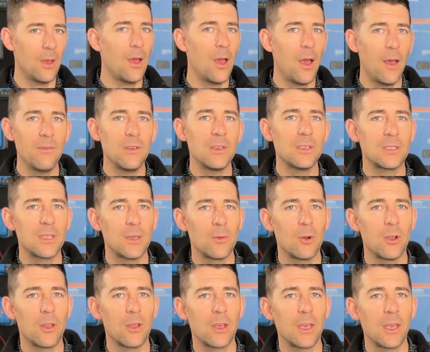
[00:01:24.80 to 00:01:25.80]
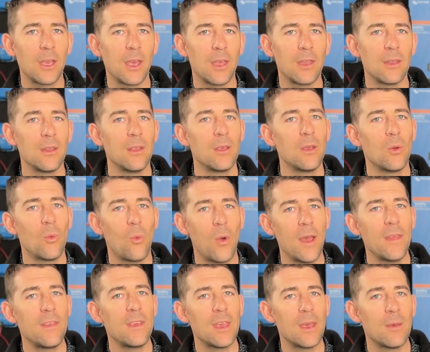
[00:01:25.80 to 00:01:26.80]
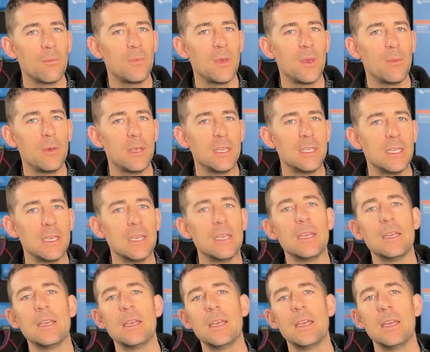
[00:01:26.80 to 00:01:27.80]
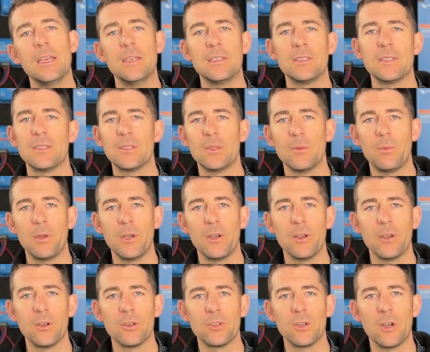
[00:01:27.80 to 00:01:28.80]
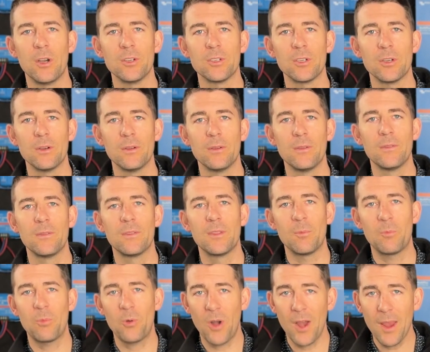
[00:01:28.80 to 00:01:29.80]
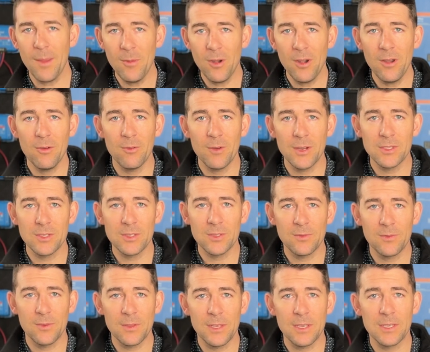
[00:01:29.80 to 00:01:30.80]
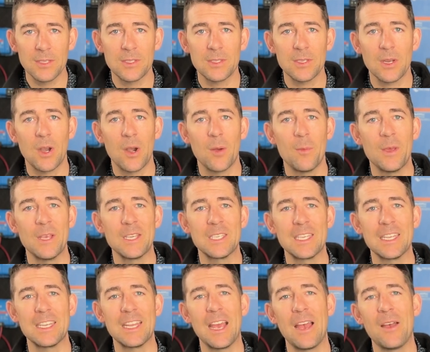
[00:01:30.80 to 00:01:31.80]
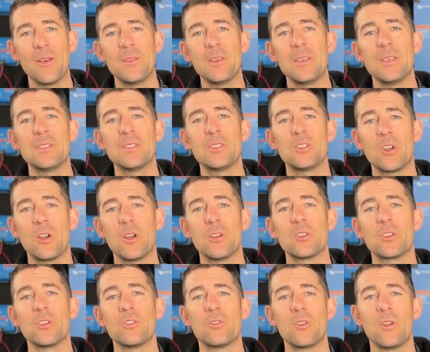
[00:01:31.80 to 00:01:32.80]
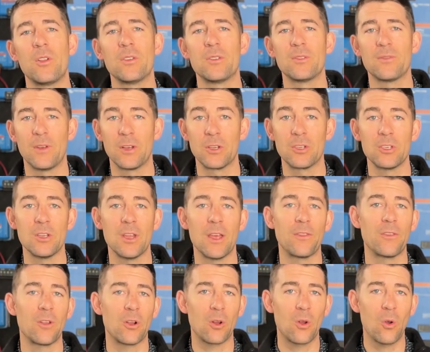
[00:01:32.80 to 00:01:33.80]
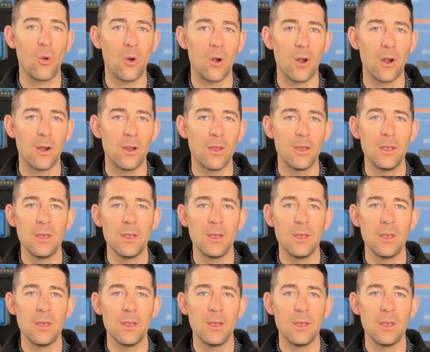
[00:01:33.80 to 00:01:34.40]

obviously we're looking at why the MPPT is a superior charger. The primary reasons for this are based on how these charge controllers function at their core.